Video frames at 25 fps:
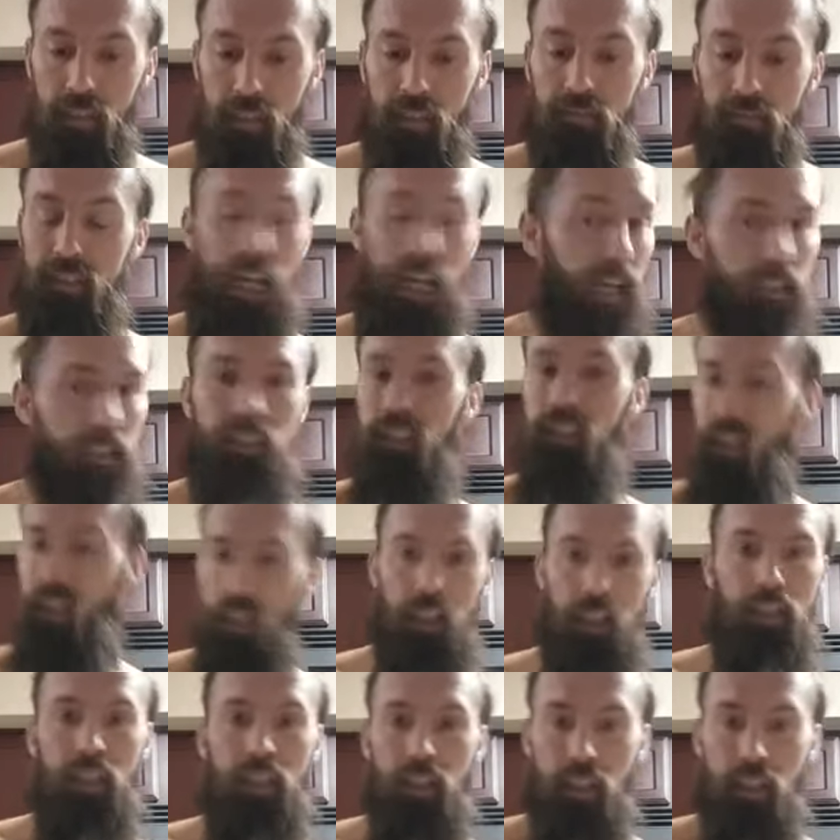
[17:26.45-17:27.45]

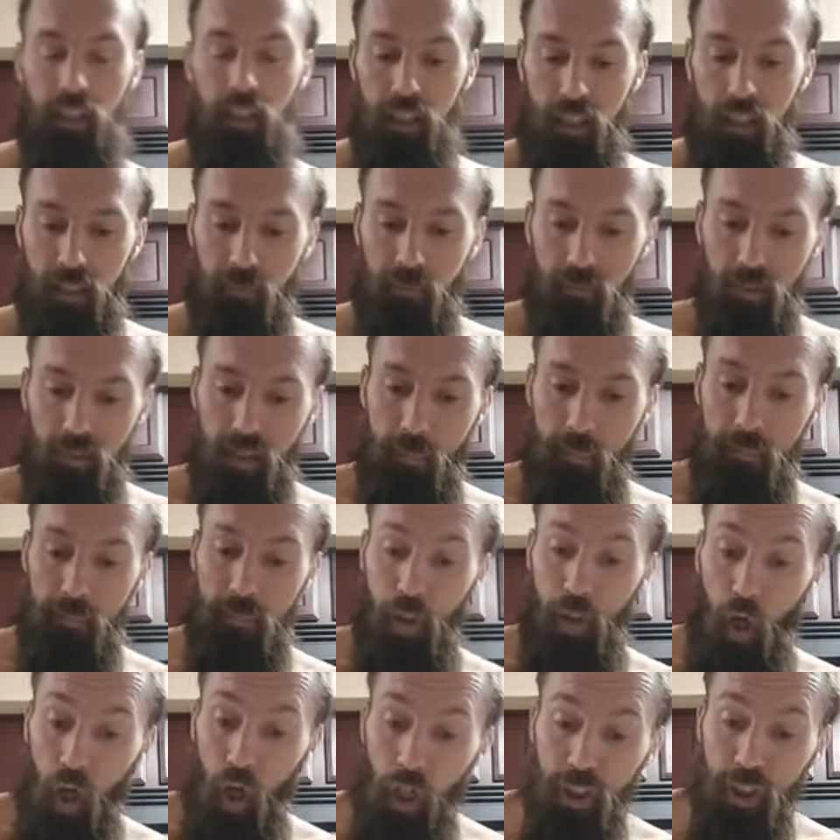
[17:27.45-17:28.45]
Tesla.
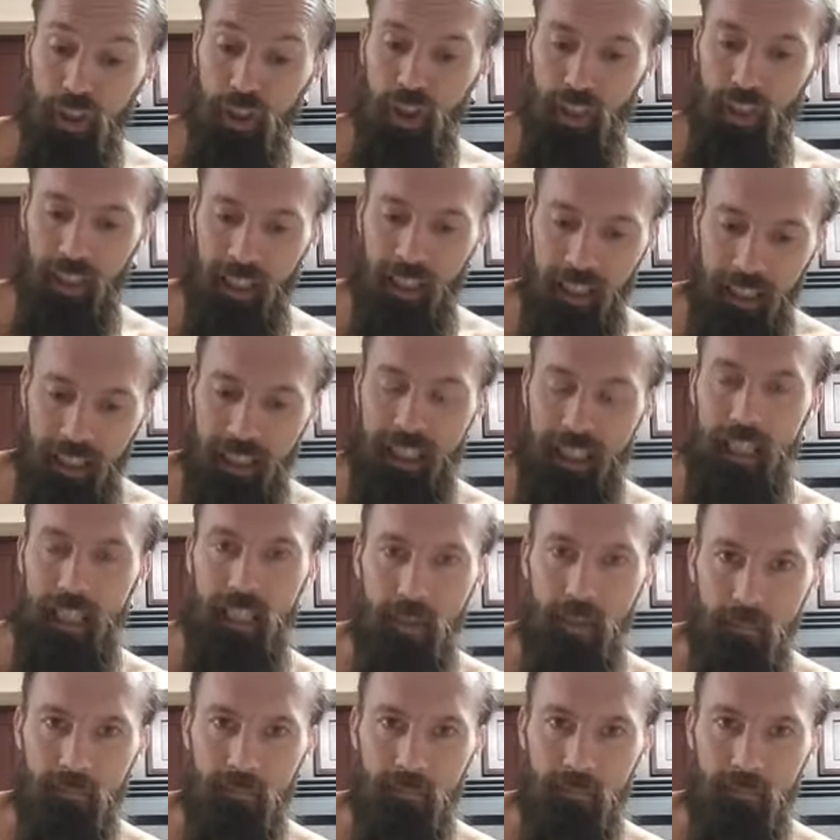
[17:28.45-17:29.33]
Personally,